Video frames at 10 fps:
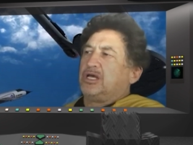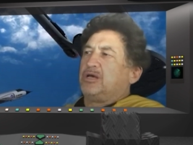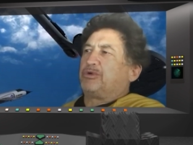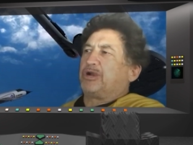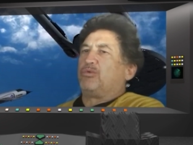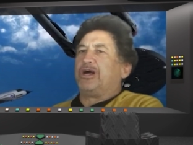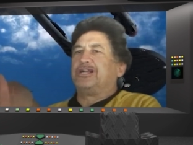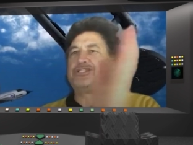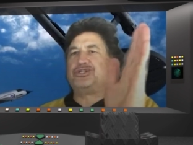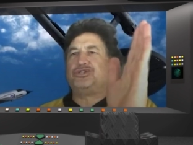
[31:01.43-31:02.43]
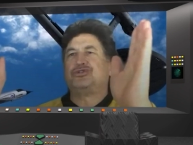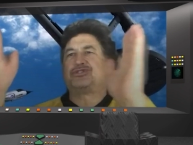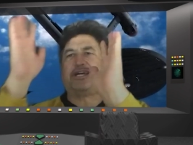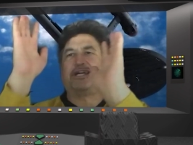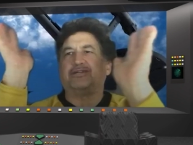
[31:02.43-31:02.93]
But I wanted to
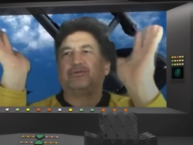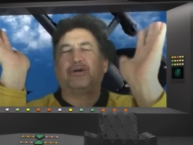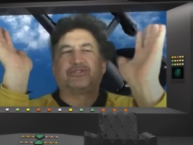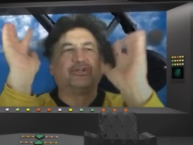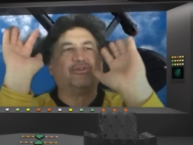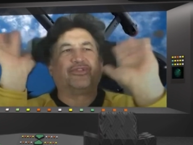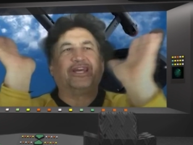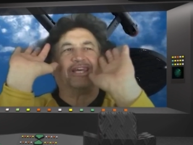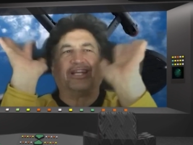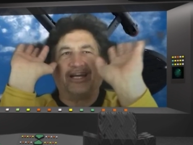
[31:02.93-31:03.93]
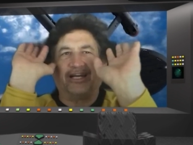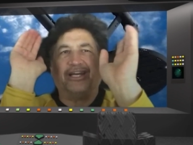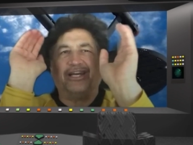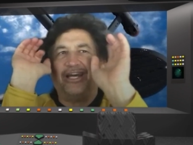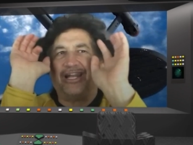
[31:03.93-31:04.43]
use, like, I was still thinking, like
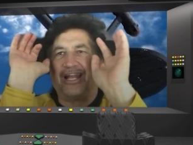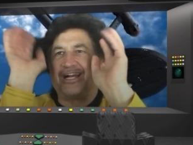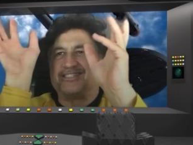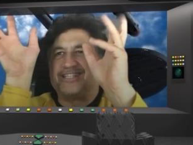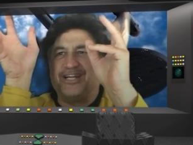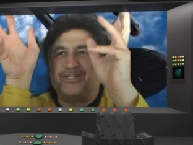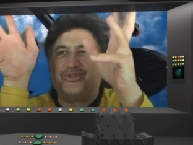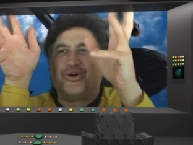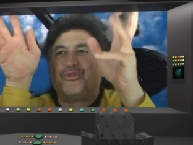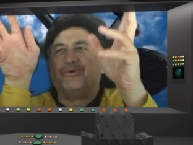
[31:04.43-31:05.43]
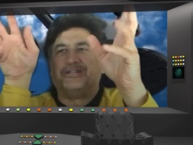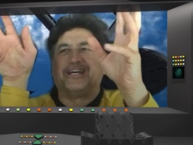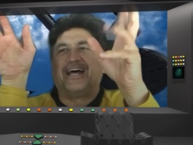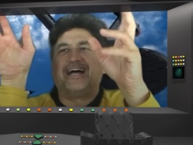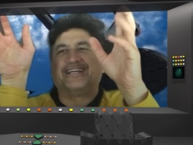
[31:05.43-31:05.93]
I said, the ones I
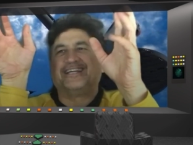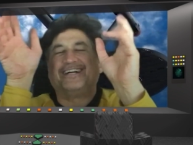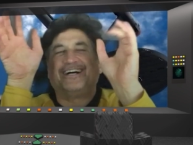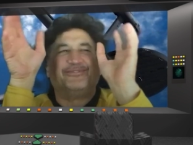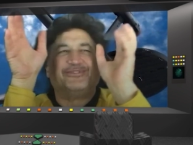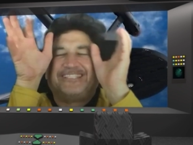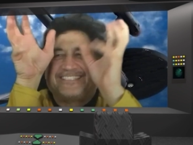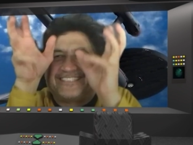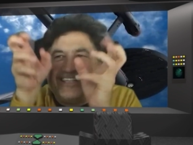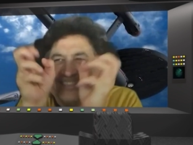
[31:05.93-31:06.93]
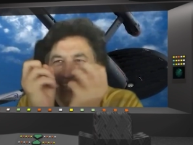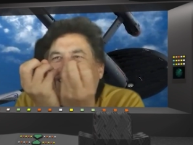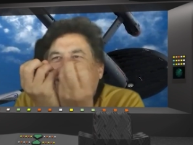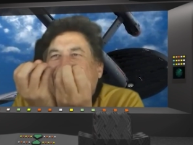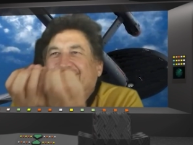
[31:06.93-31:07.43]
like, and I was just kind of,
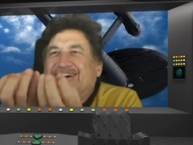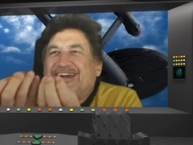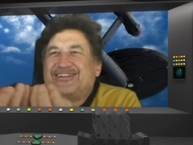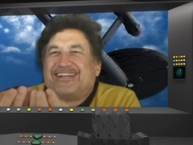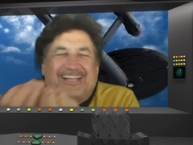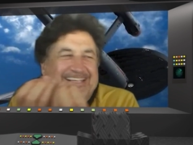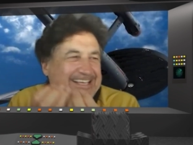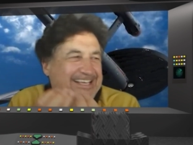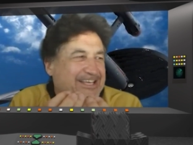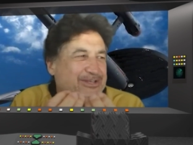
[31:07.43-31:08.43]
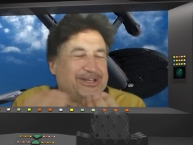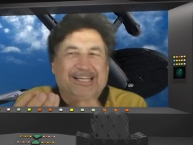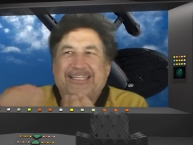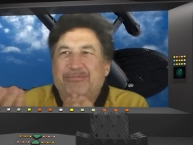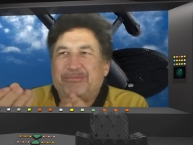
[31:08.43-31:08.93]
how you got
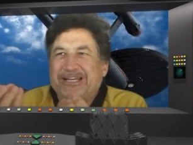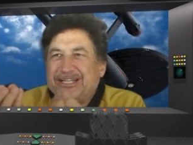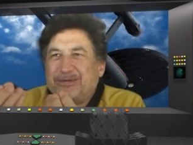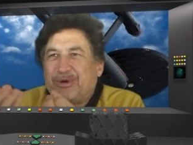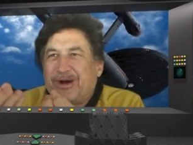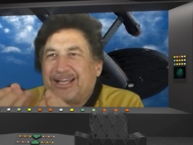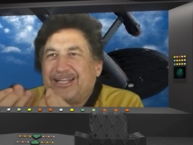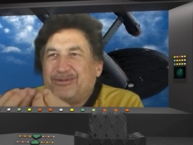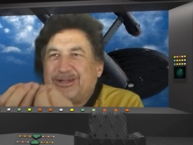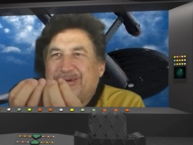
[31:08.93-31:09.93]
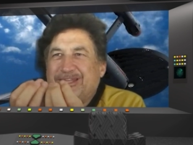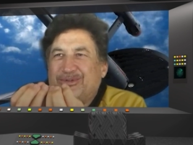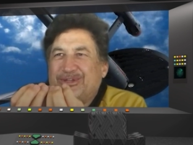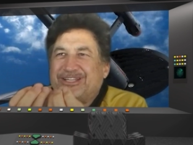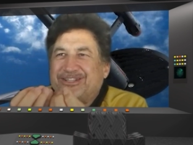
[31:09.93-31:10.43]
that money in your pocket and you want to buy the
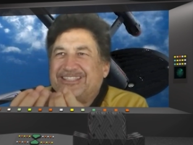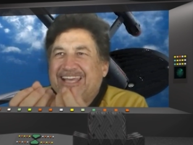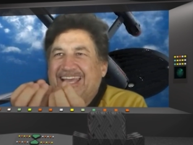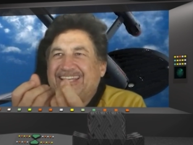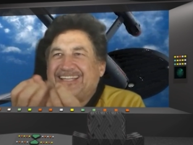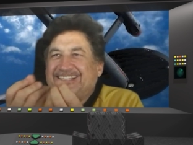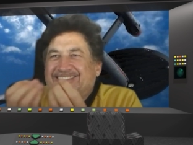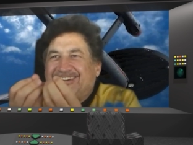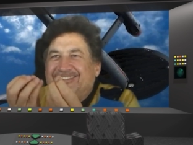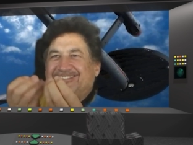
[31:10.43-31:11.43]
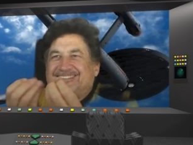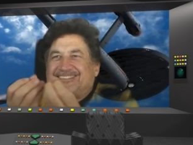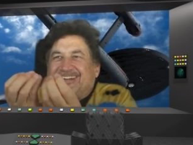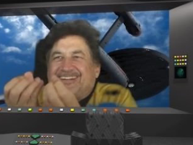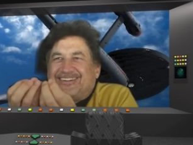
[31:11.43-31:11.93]
really good candy, so I was just
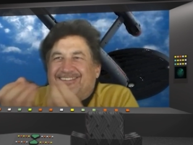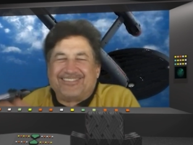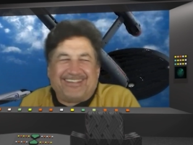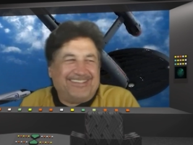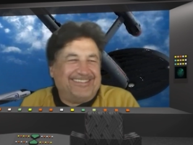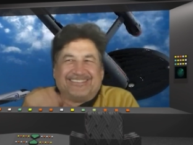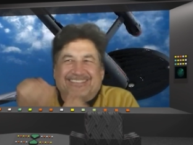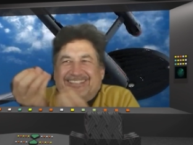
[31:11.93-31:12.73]
trying to